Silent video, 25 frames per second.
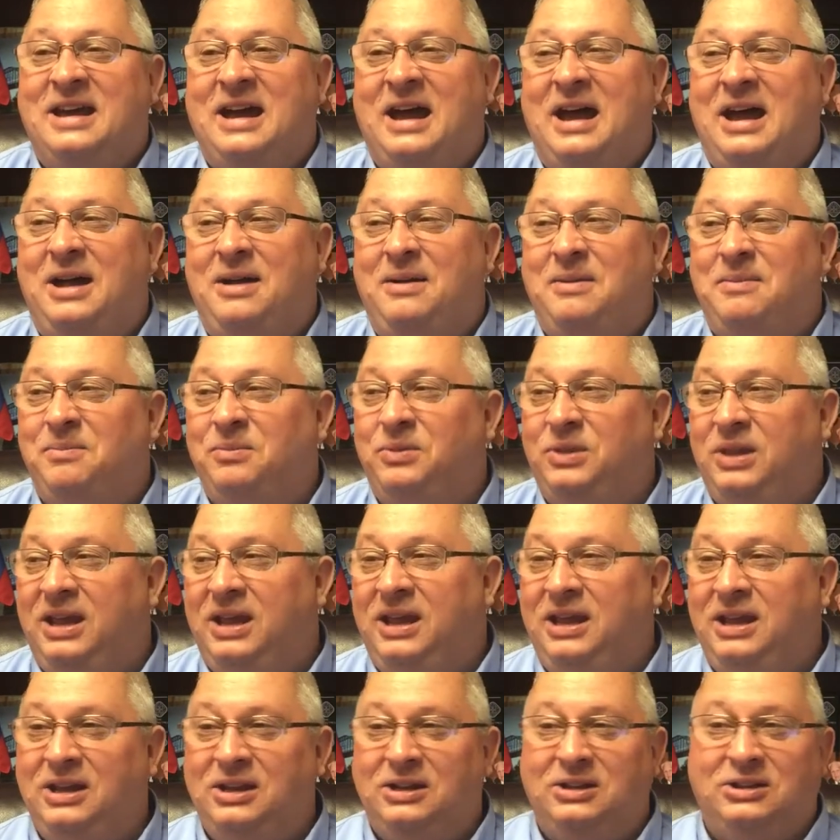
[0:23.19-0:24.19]
Um,
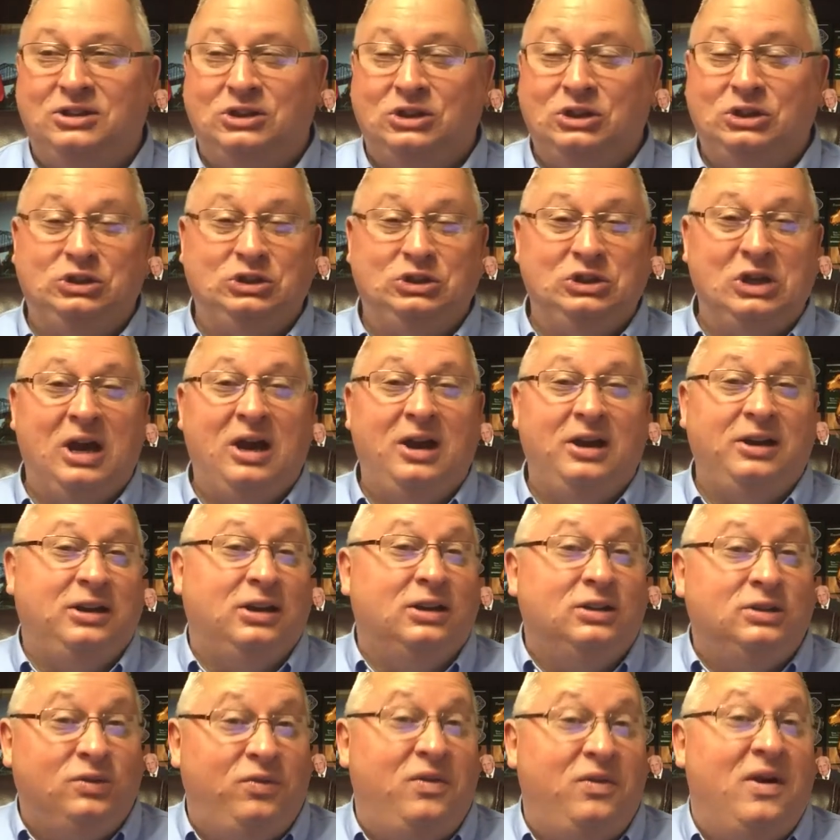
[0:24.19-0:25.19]
the sun
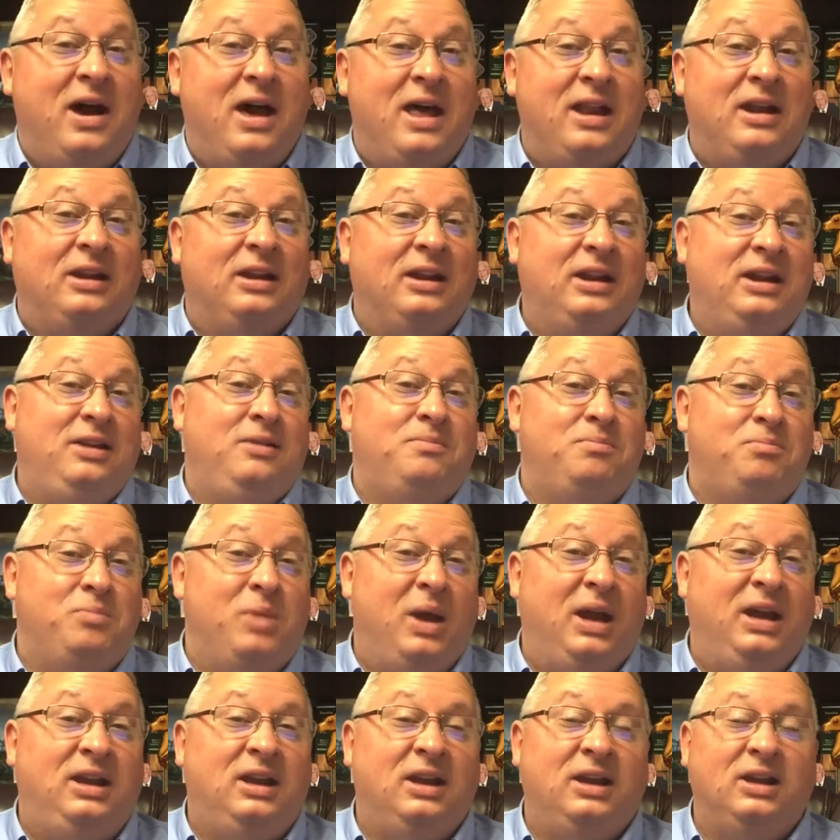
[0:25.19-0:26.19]
is finally
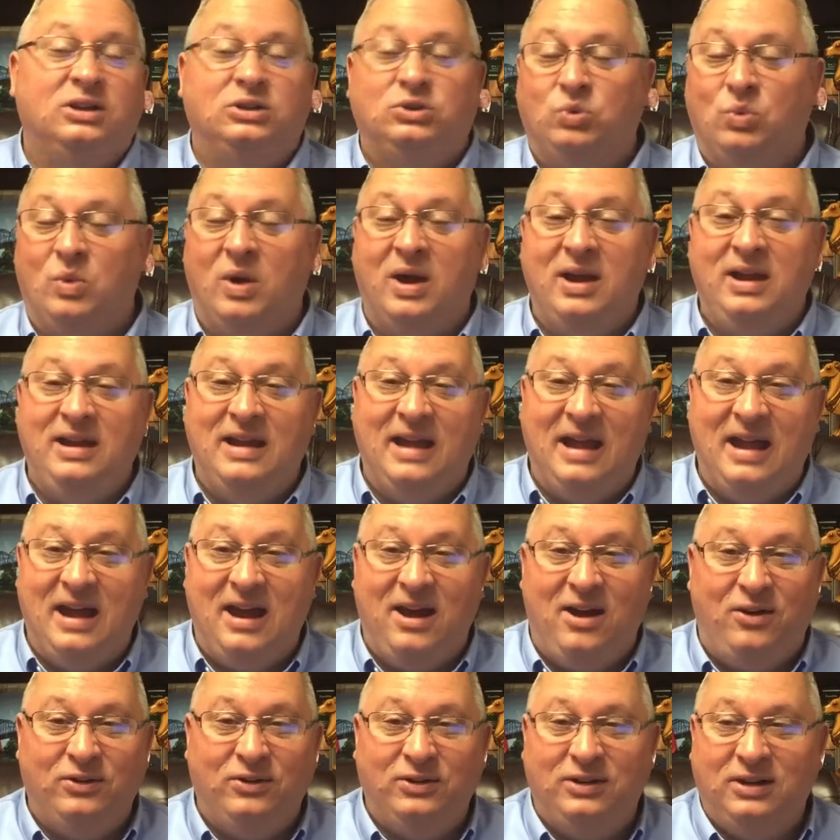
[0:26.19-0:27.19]
making its way
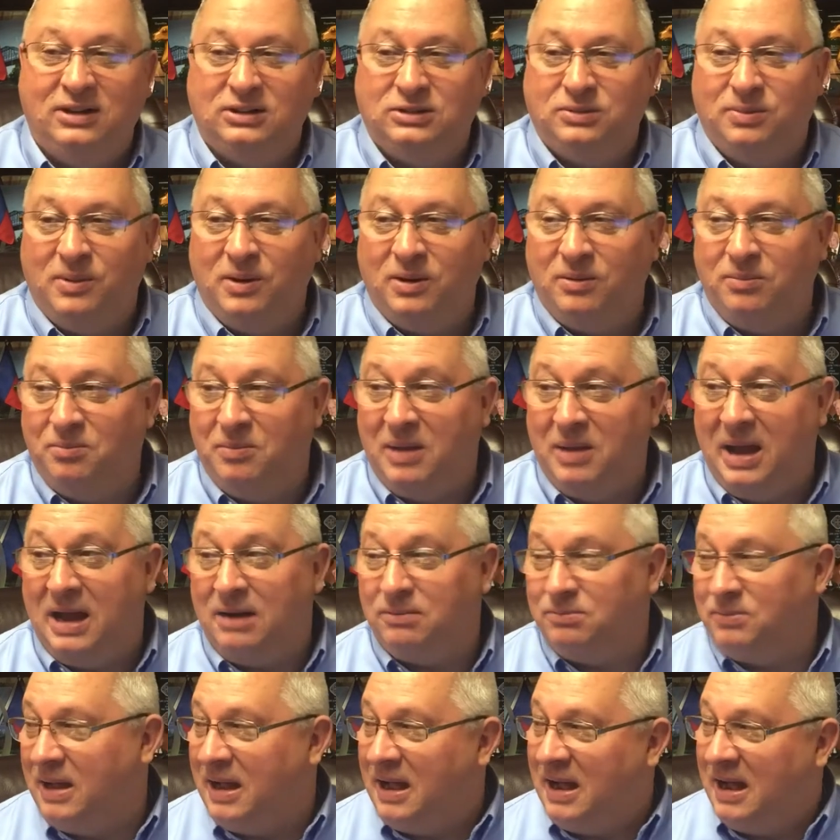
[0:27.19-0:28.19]
out. It's been
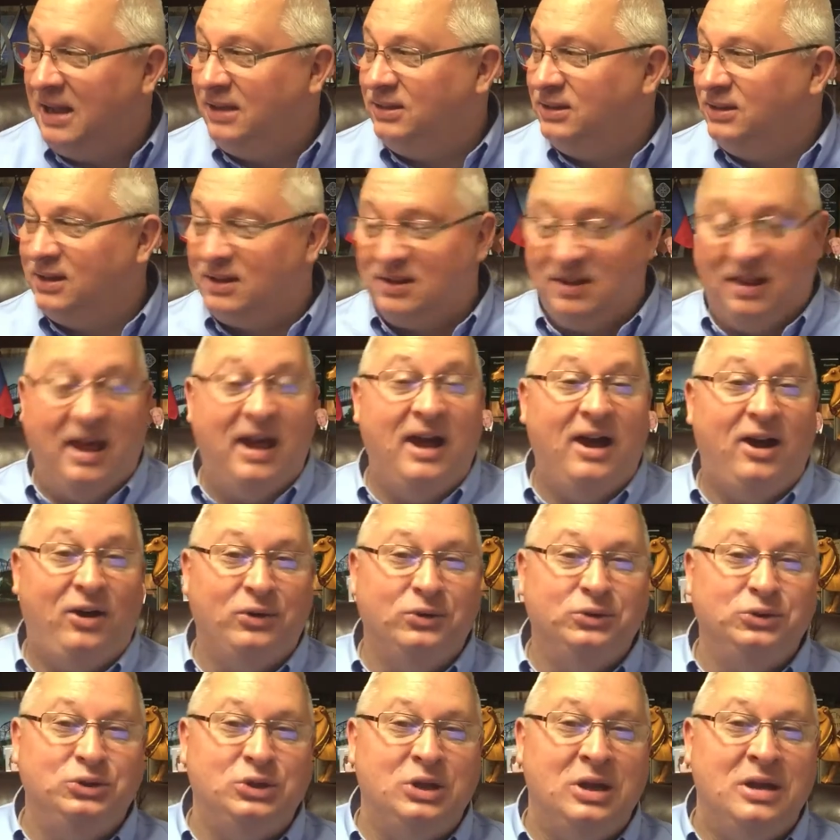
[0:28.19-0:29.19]
back behind the
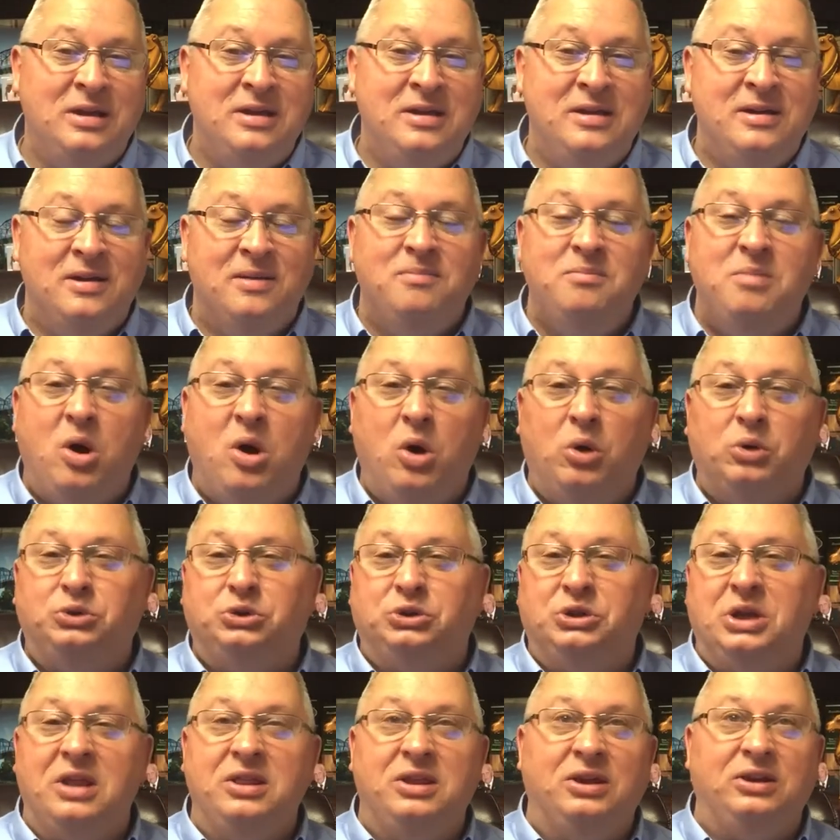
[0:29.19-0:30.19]
clouds
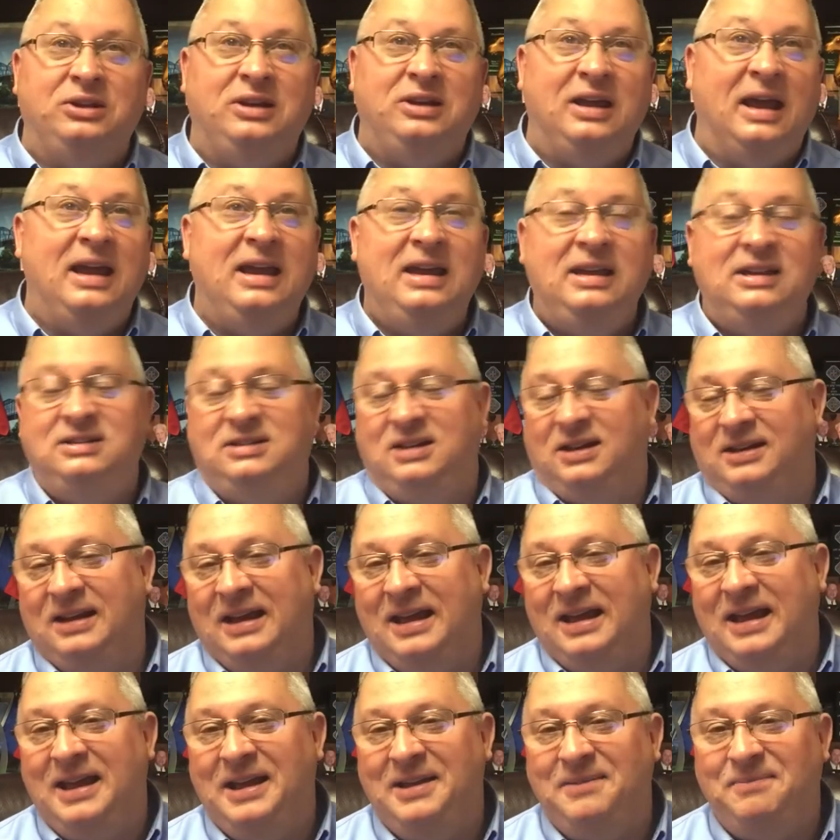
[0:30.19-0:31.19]
most of the day
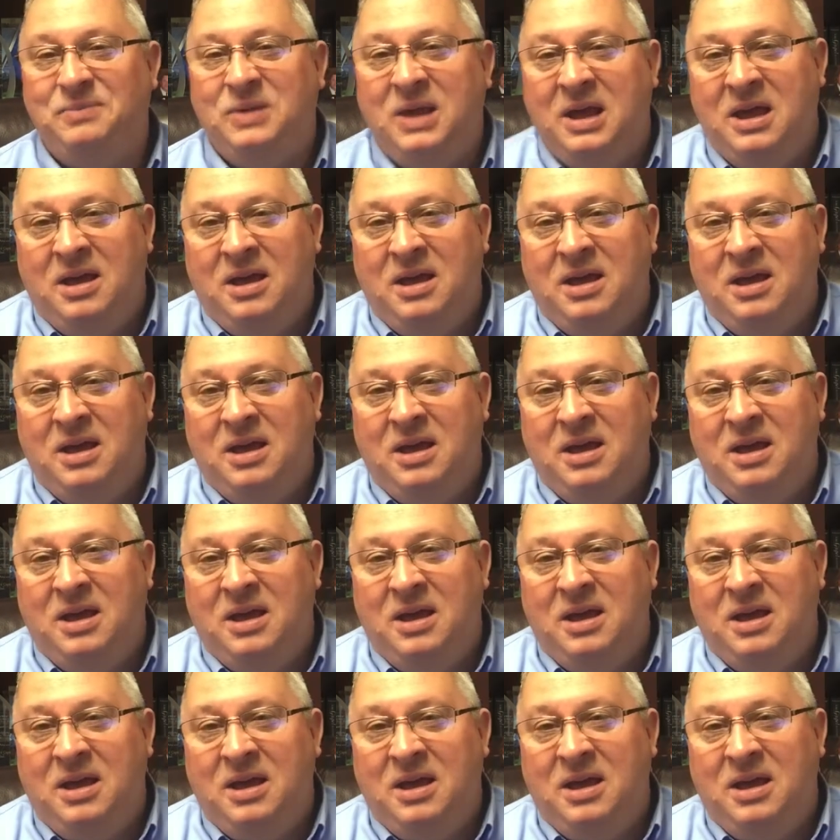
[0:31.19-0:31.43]
today,